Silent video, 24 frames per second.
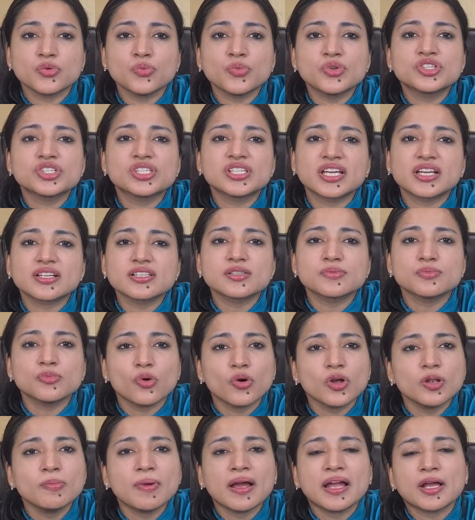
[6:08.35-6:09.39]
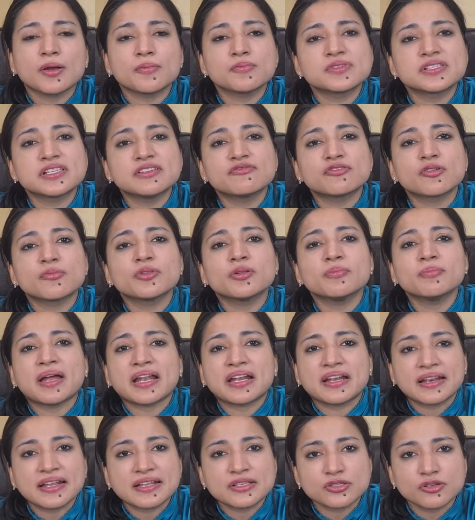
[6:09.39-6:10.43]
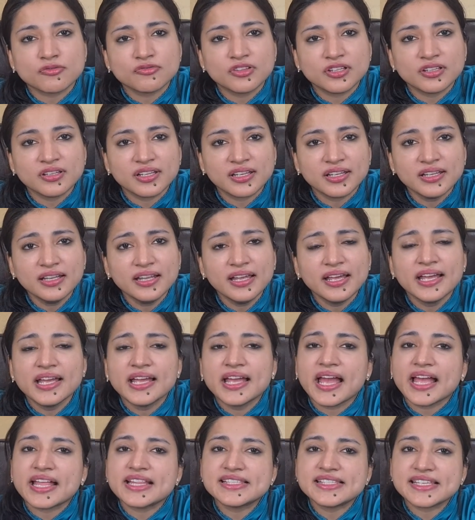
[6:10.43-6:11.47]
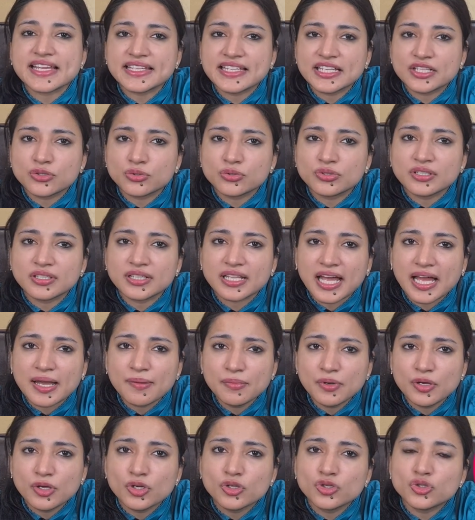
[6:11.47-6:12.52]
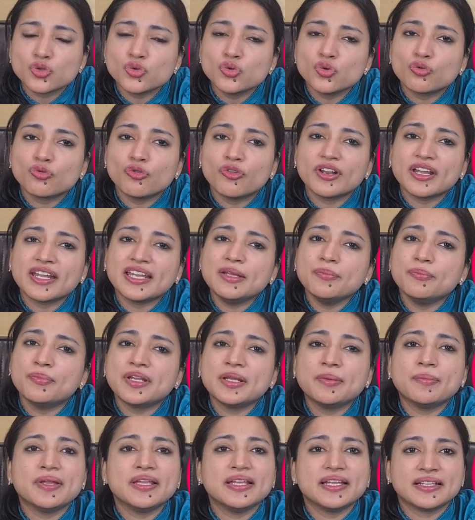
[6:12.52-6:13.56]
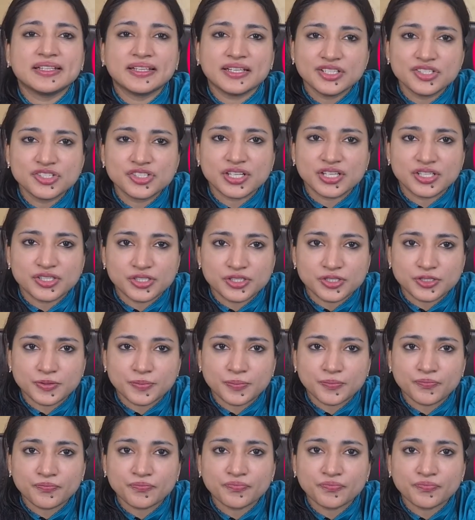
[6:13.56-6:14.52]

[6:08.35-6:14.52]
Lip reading: in which take a small biopsy from the matrix of the nail and send it to the lab to look for any pre-malignant change.